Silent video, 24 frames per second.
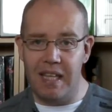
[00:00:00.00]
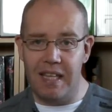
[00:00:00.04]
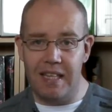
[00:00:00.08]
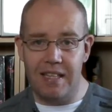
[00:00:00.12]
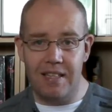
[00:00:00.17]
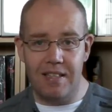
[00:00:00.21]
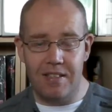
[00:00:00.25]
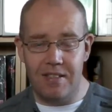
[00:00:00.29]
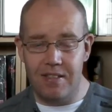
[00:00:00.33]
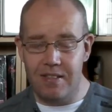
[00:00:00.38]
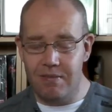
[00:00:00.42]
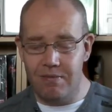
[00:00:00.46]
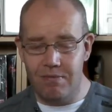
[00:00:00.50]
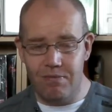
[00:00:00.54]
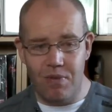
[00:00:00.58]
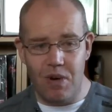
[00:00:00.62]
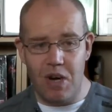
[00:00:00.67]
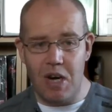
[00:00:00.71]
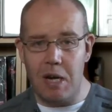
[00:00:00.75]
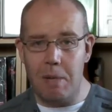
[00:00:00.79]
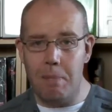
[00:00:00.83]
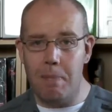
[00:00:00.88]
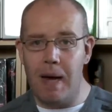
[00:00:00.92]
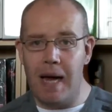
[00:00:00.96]
That's
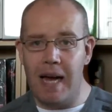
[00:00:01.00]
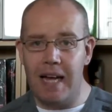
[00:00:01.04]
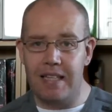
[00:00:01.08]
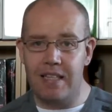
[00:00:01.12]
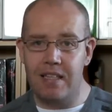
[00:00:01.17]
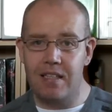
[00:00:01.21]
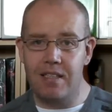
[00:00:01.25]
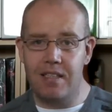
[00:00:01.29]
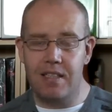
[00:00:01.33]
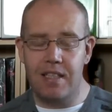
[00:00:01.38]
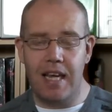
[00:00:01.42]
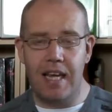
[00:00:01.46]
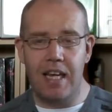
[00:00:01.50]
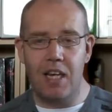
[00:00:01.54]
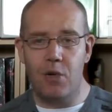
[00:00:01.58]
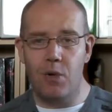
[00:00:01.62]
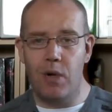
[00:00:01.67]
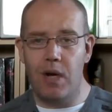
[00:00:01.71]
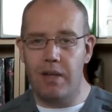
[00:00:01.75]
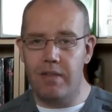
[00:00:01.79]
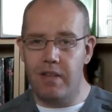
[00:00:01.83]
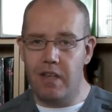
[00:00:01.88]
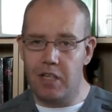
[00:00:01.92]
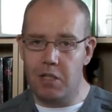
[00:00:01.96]
really bad and takes you
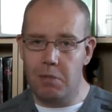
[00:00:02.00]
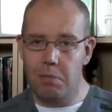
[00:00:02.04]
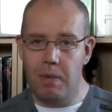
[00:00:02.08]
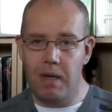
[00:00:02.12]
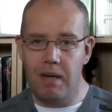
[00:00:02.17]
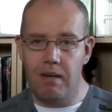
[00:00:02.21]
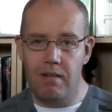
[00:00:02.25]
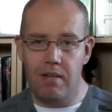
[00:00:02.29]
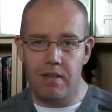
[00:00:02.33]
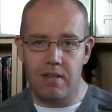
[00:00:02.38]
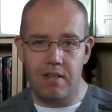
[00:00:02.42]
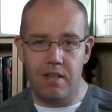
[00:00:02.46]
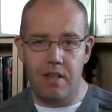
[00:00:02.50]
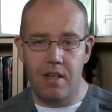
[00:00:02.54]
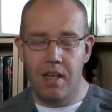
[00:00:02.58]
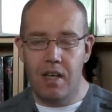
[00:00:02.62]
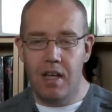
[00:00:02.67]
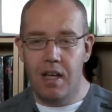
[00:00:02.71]
out of the experience,